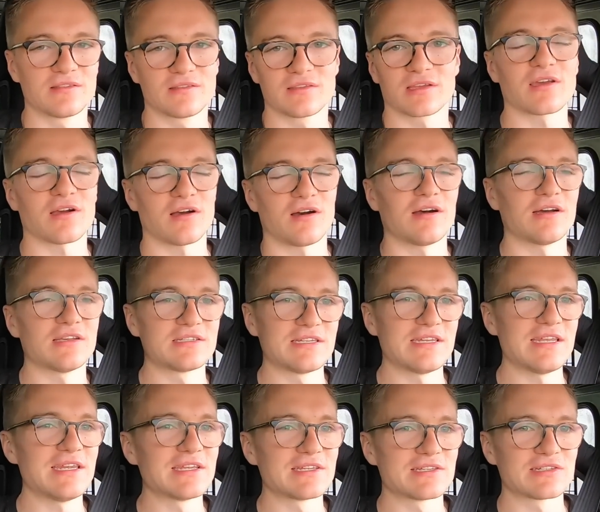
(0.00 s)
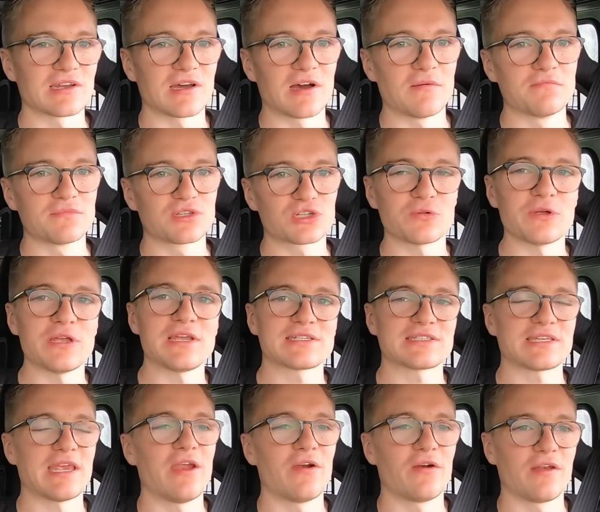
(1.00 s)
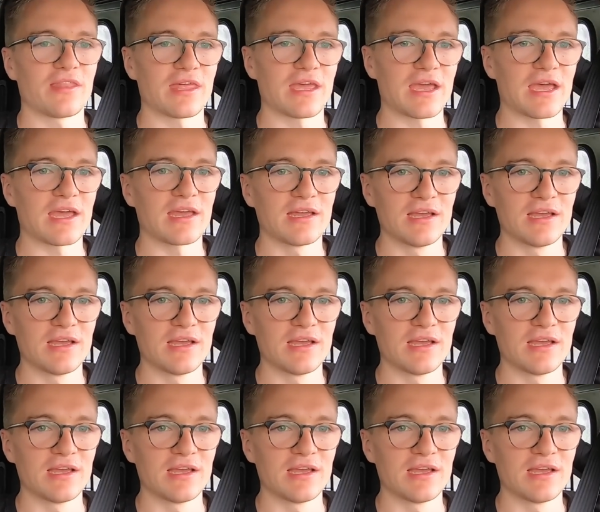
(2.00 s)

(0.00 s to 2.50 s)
the car has needed some tweaks here and there